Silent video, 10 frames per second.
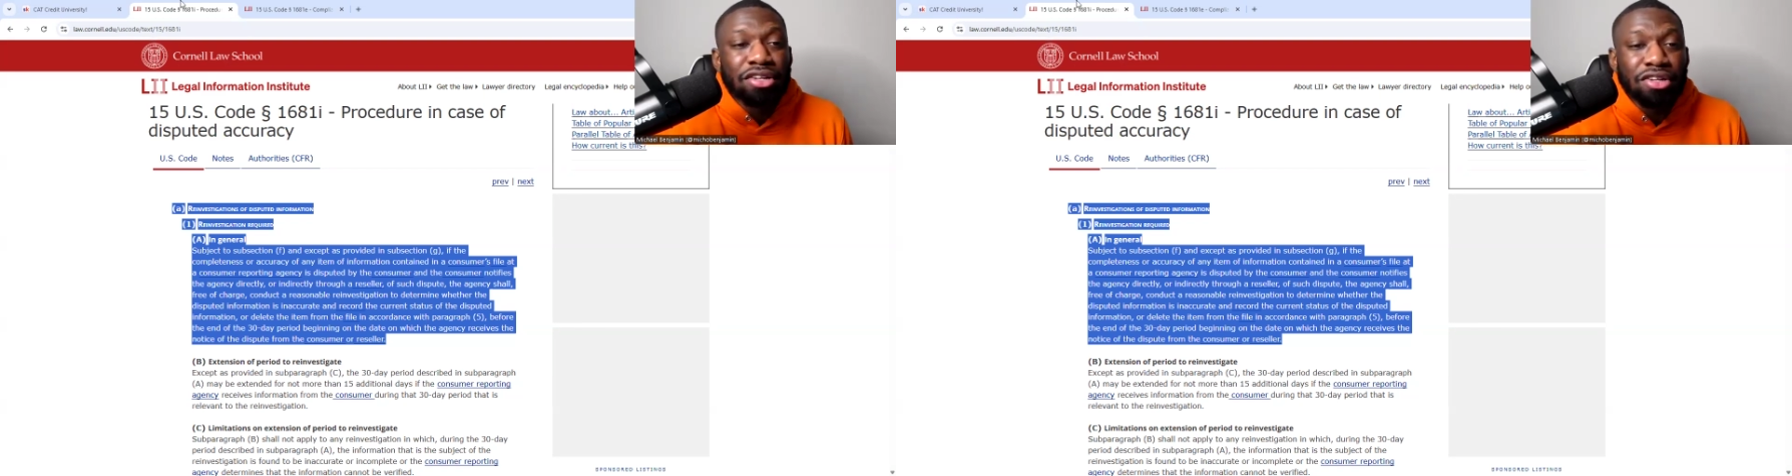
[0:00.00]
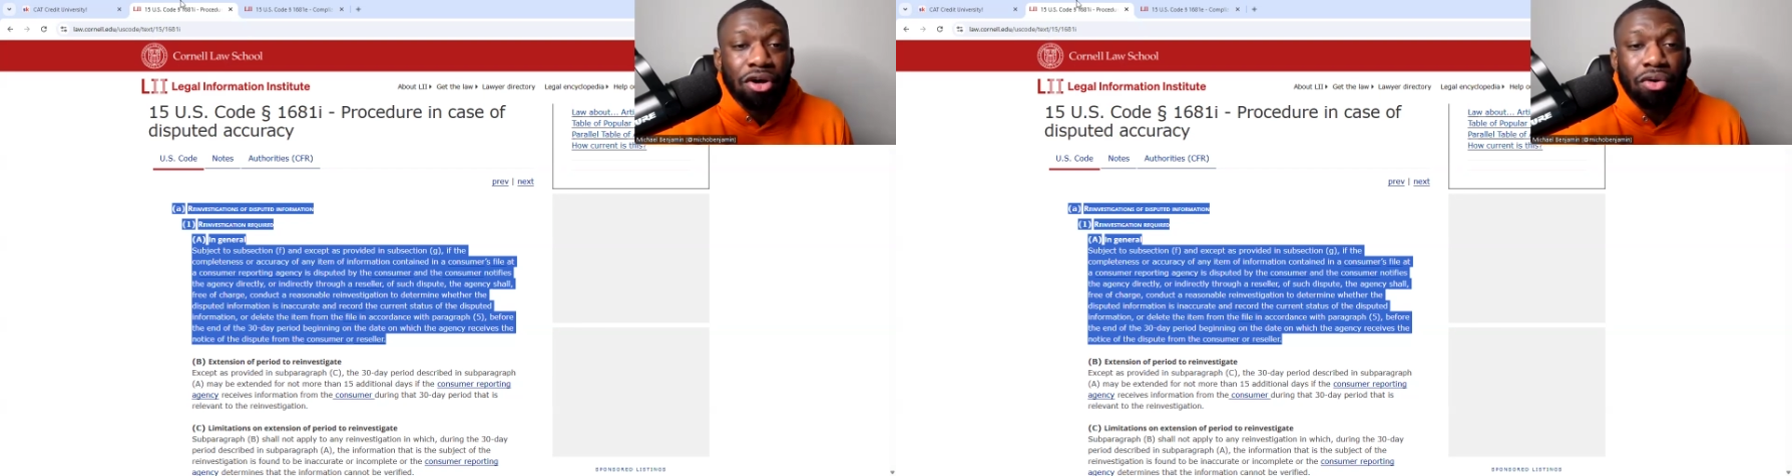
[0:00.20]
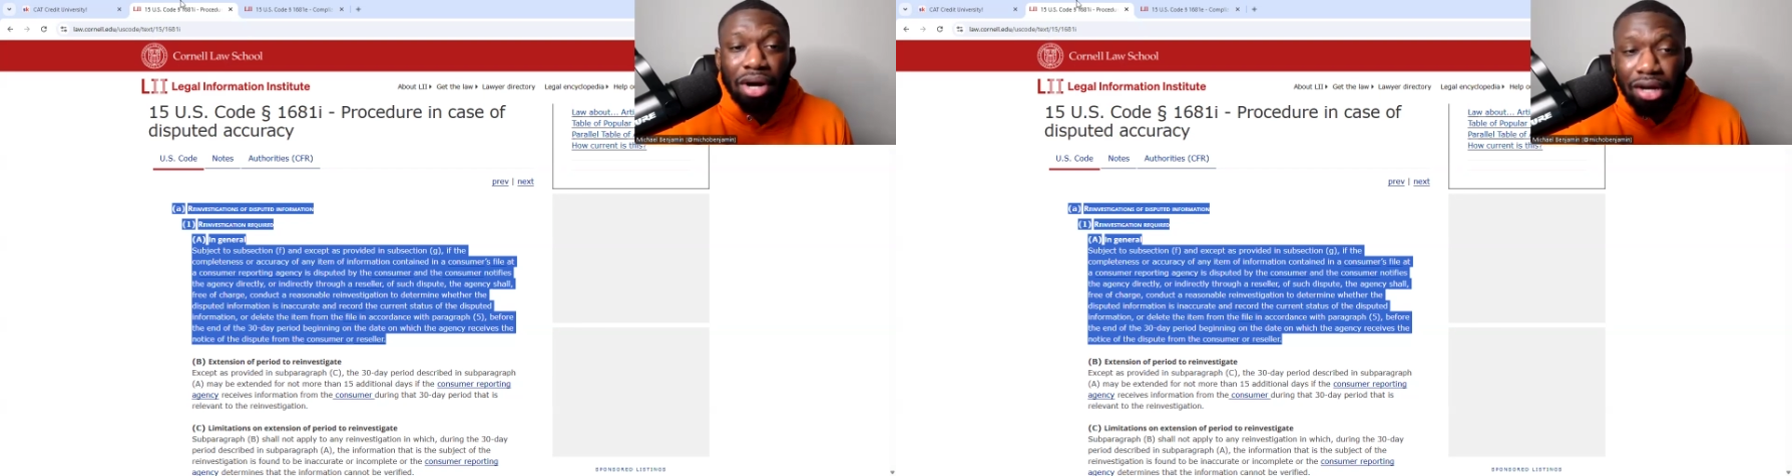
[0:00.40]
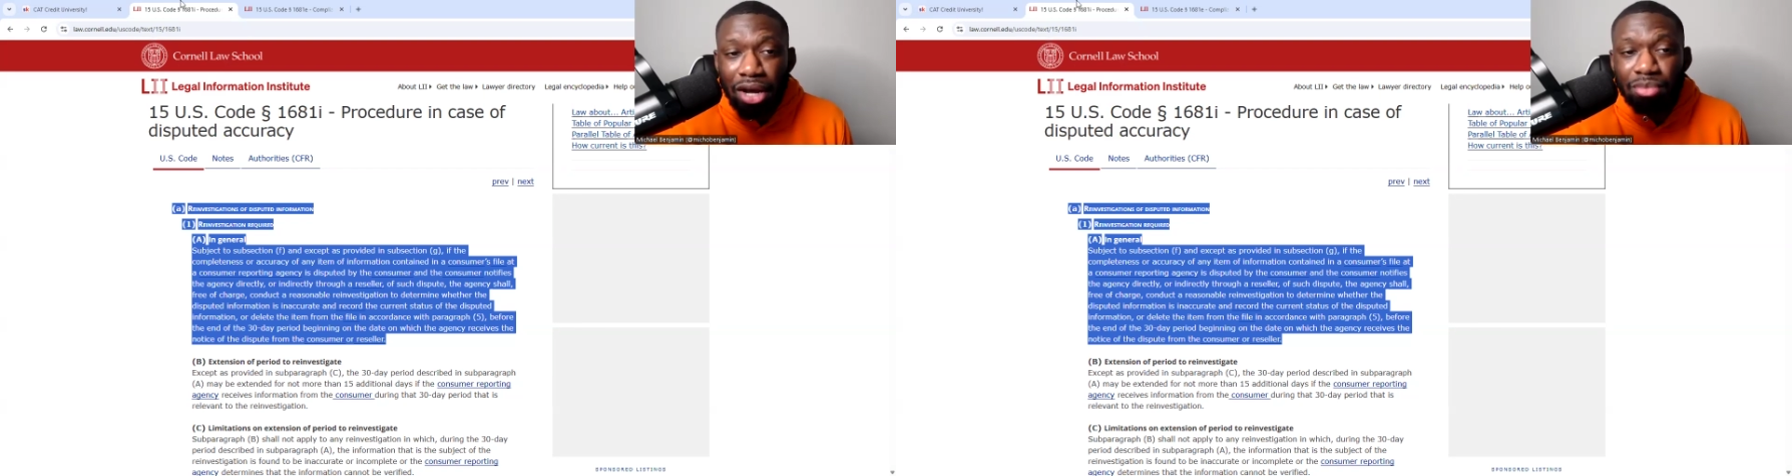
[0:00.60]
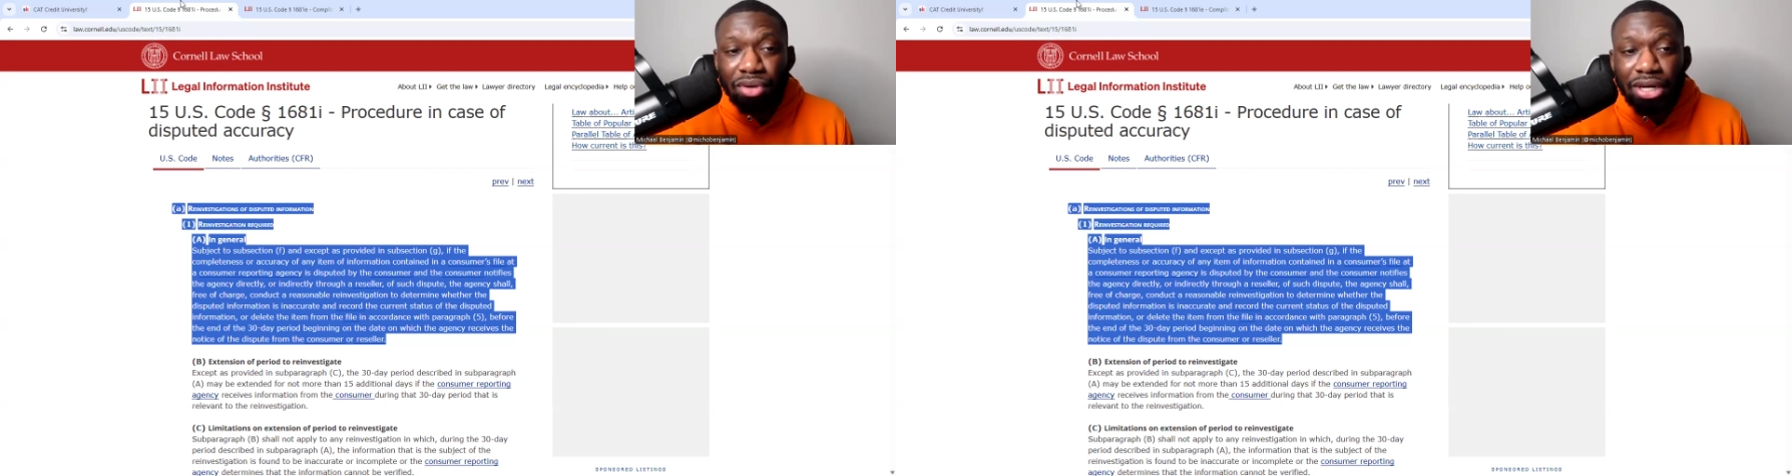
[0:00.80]
So what
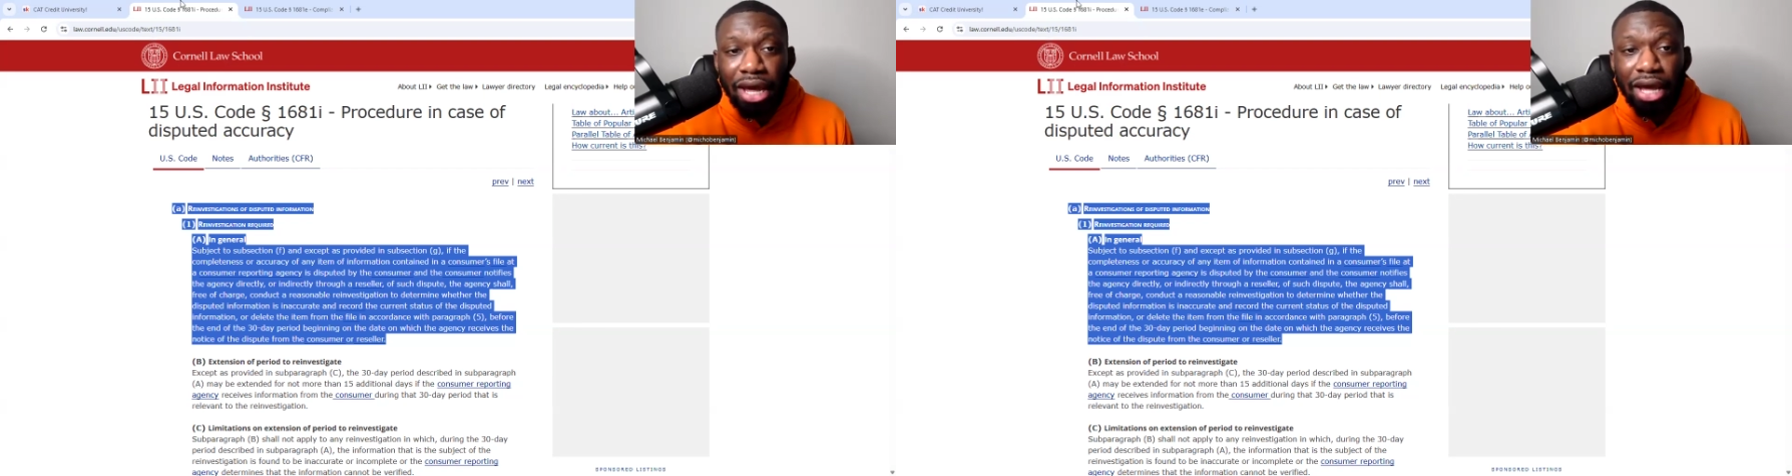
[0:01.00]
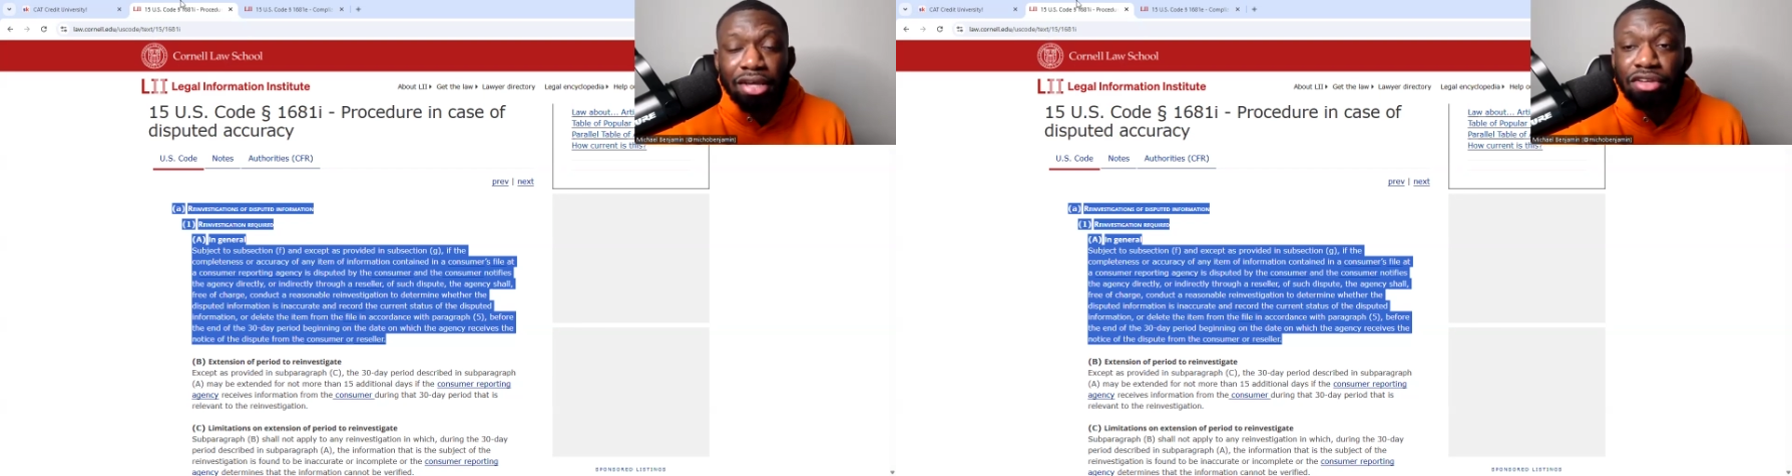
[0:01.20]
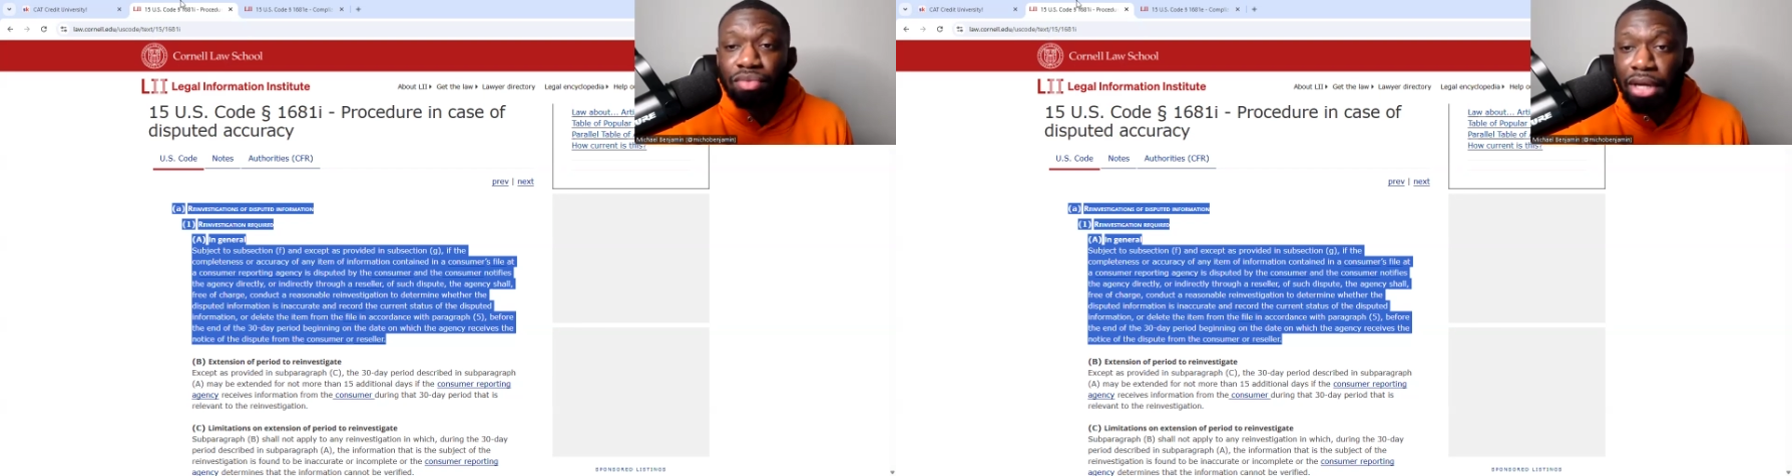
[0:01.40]
comes with that is